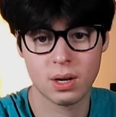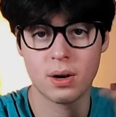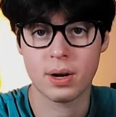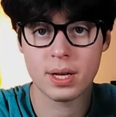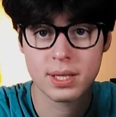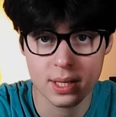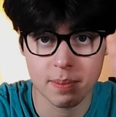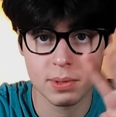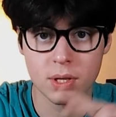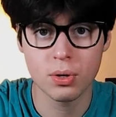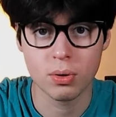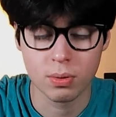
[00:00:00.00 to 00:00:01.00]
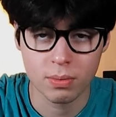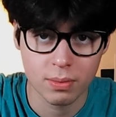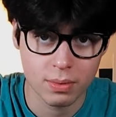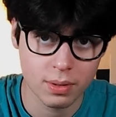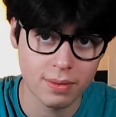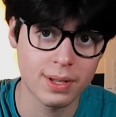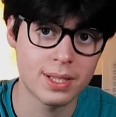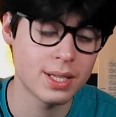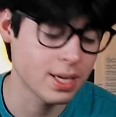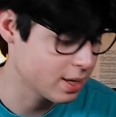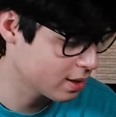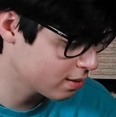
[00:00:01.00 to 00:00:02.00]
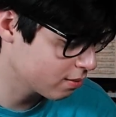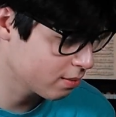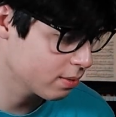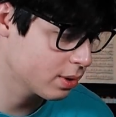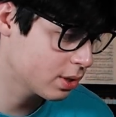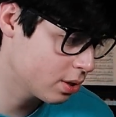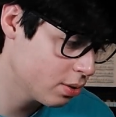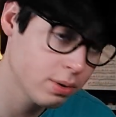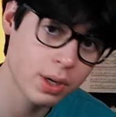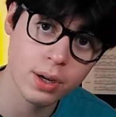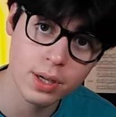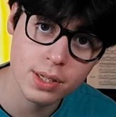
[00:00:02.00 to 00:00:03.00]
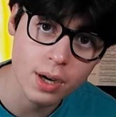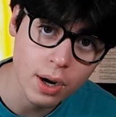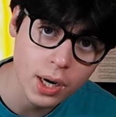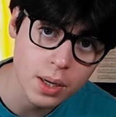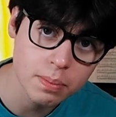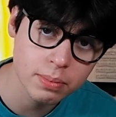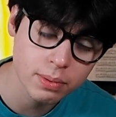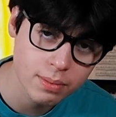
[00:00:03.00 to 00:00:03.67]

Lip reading: Okay, step 2. Let's see. Tune your guitar up.